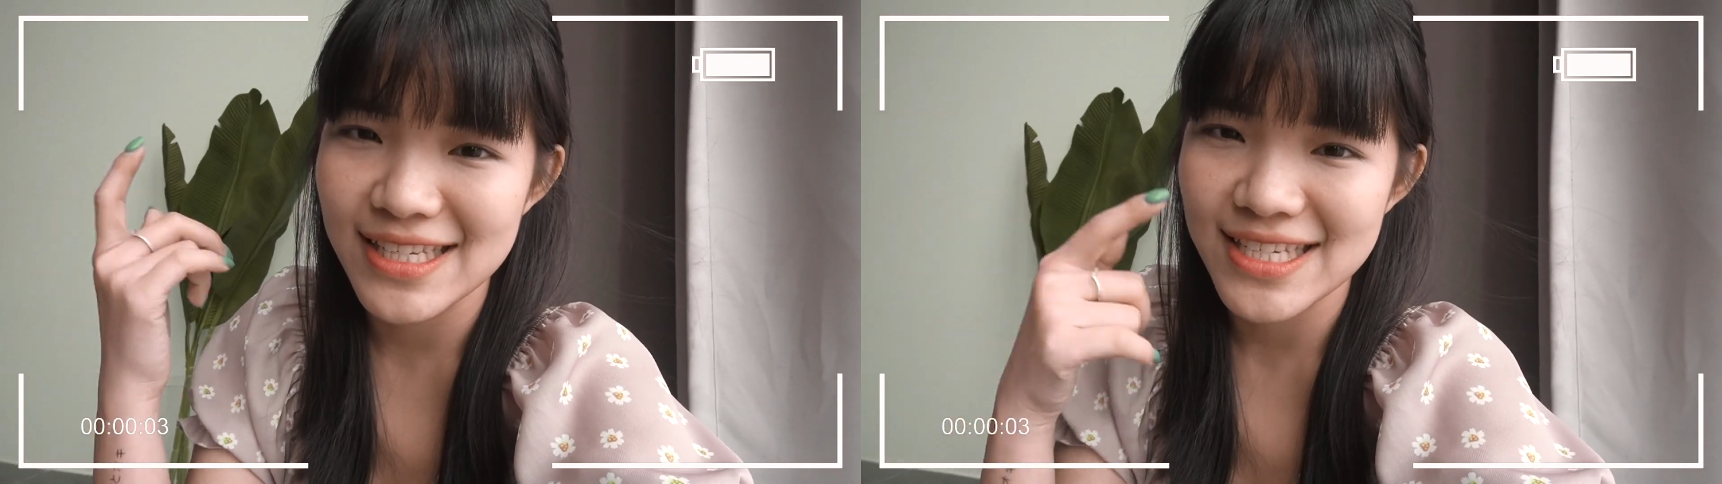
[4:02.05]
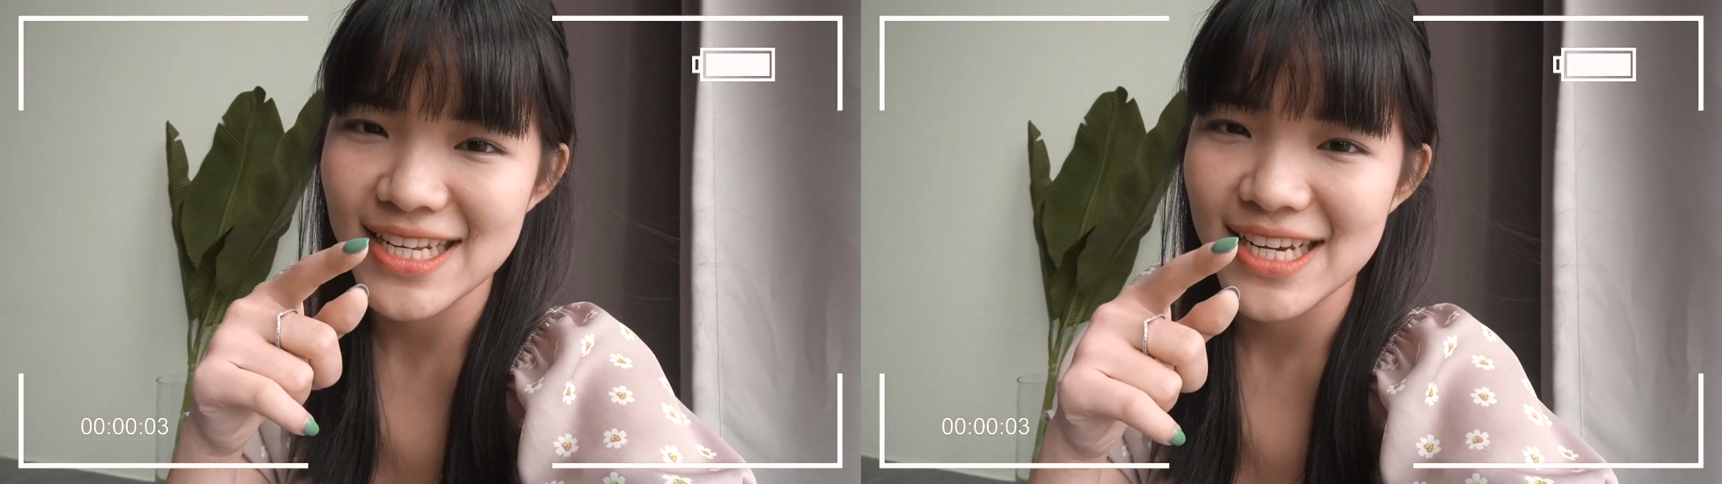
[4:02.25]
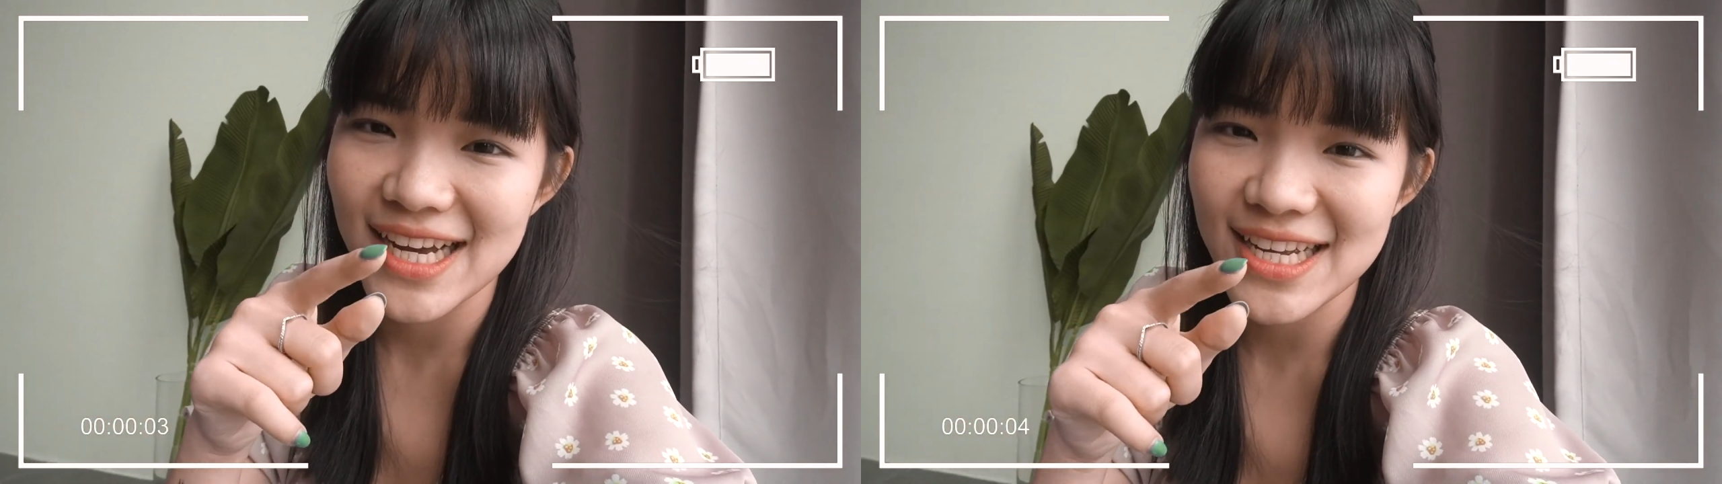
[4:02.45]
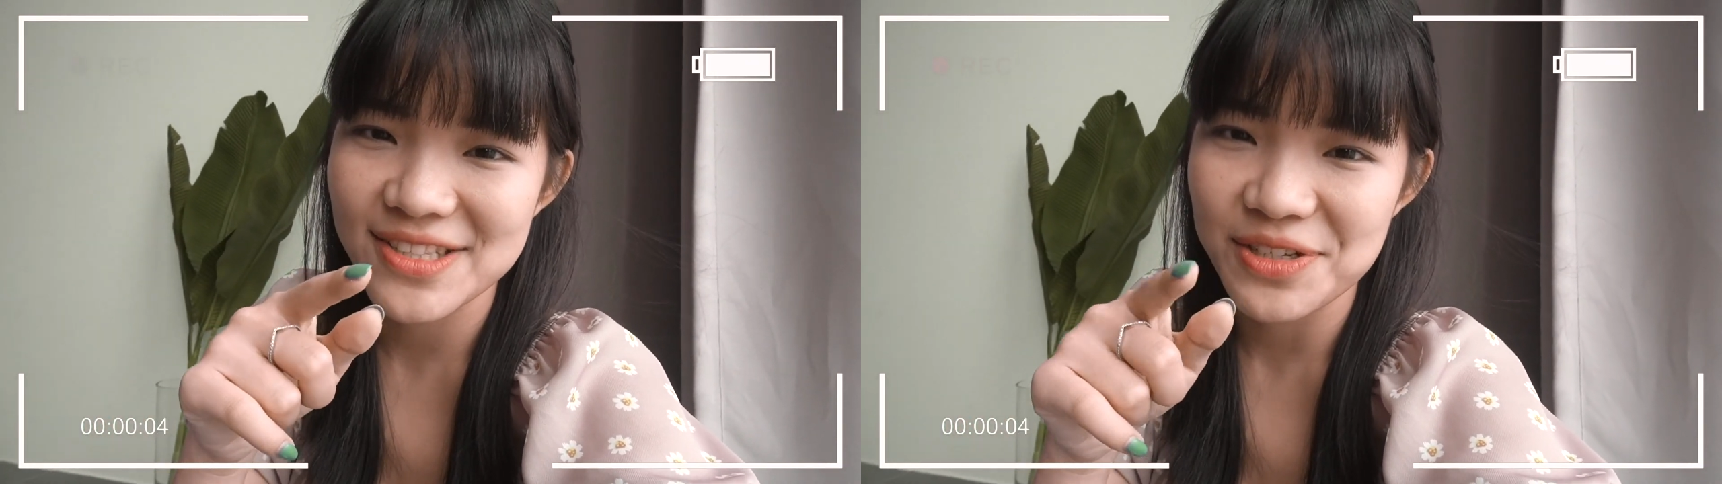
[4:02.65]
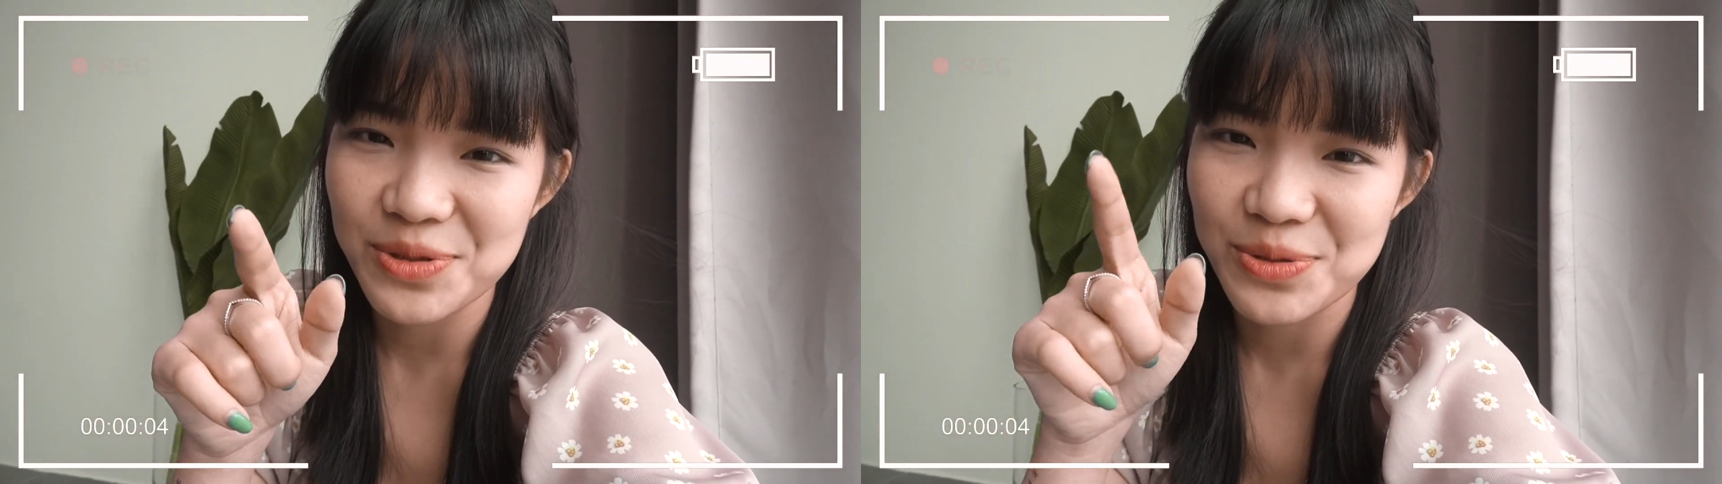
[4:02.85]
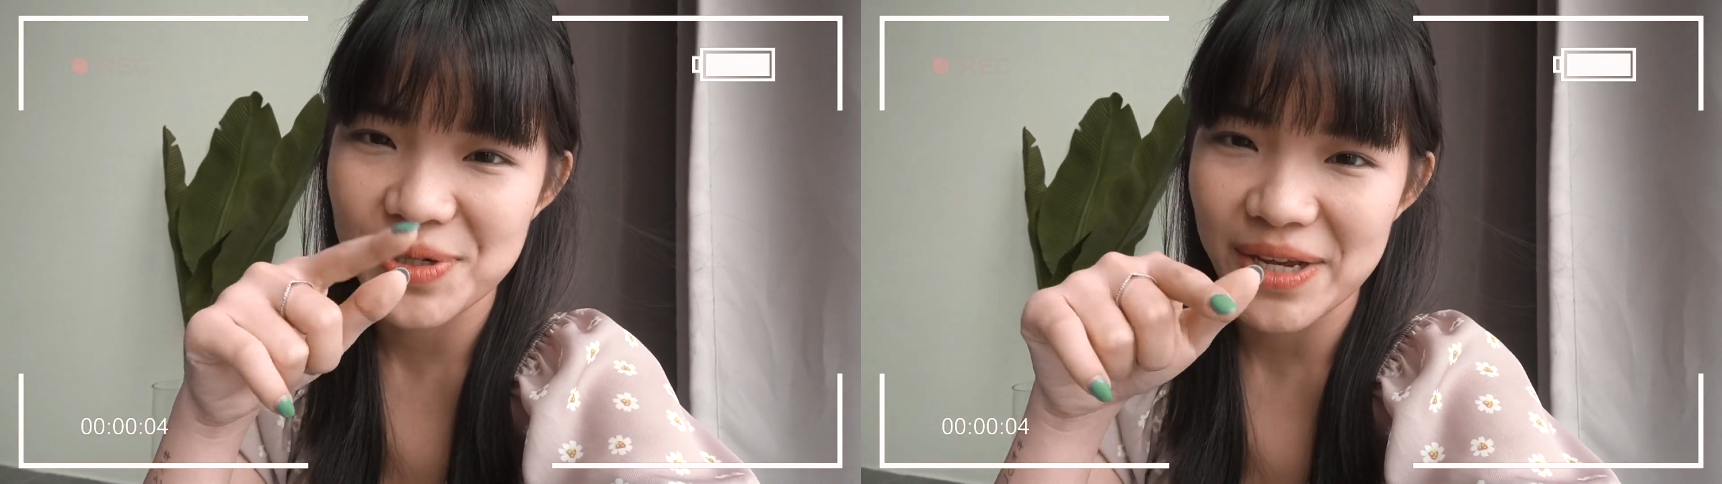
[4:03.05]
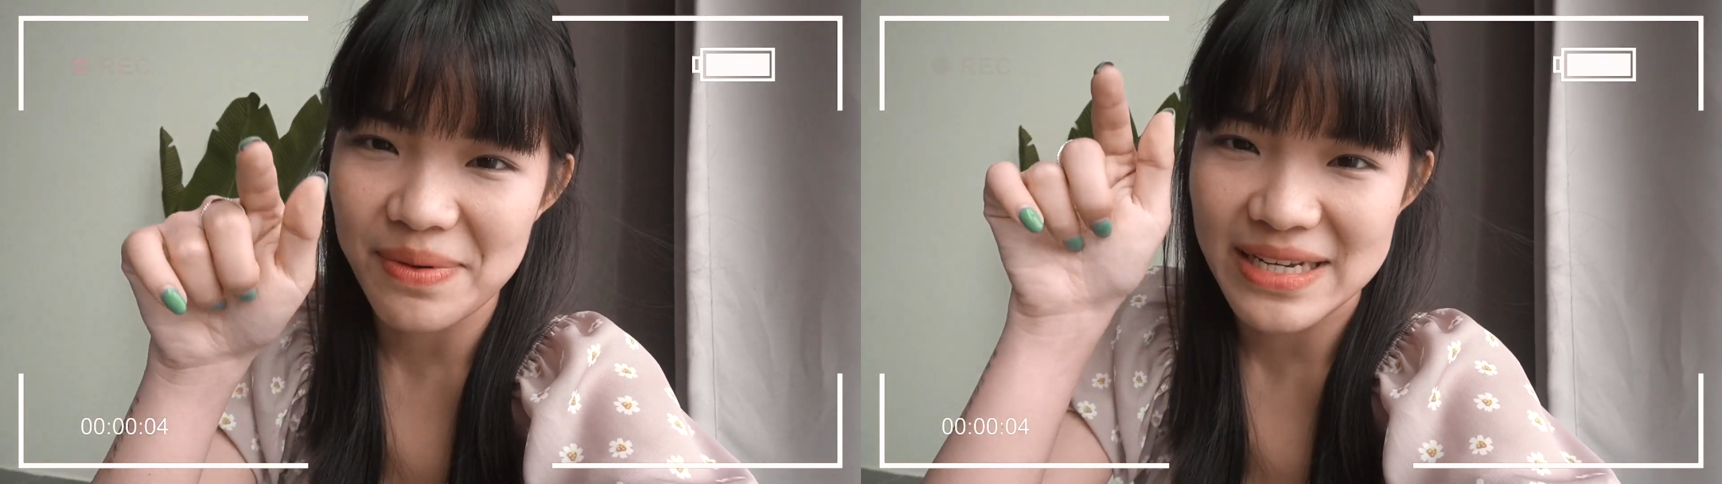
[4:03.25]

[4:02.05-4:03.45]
it's kind of hard not to look at